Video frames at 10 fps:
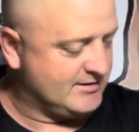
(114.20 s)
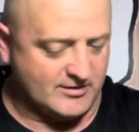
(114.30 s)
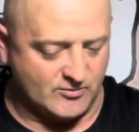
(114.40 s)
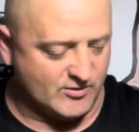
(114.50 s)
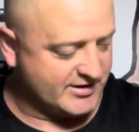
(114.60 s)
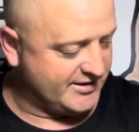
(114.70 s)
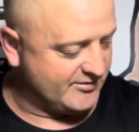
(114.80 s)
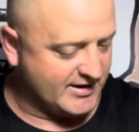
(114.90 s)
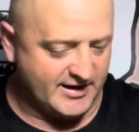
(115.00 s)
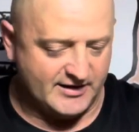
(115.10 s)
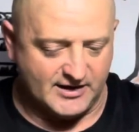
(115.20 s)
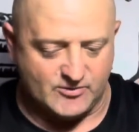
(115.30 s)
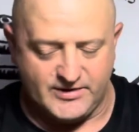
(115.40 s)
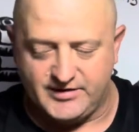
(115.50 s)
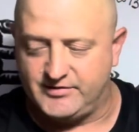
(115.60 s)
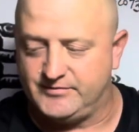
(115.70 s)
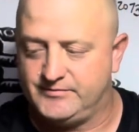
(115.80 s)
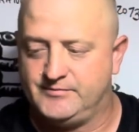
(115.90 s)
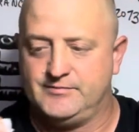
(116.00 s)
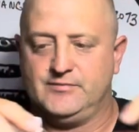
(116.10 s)
are working in the rain like we do,
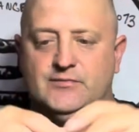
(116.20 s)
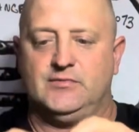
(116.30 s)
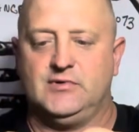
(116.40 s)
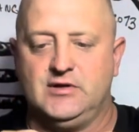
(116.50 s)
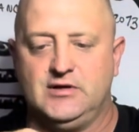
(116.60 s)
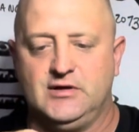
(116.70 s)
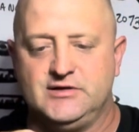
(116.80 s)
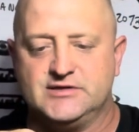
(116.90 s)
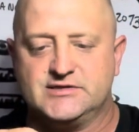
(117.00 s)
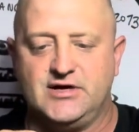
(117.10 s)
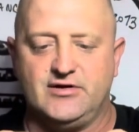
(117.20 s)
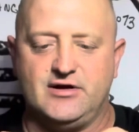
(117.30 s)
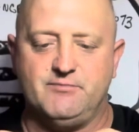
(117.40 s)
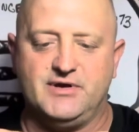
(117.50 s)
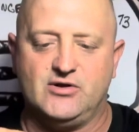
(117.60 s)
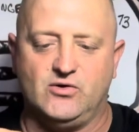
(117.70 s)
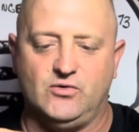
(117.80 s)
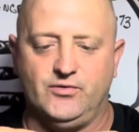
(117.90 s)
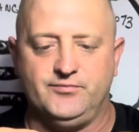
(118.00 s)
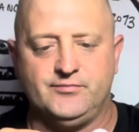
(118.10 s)
just carry a big
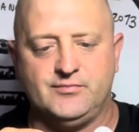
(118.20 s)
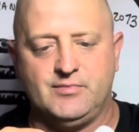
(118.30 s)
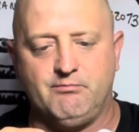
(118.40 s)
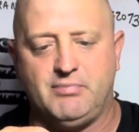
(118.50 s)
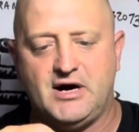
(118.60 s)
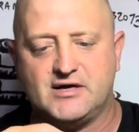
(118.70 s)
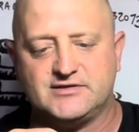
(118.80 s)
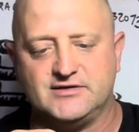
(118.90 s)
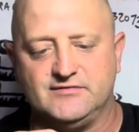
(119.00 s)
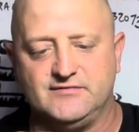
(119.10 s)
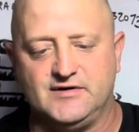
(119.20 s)
old box of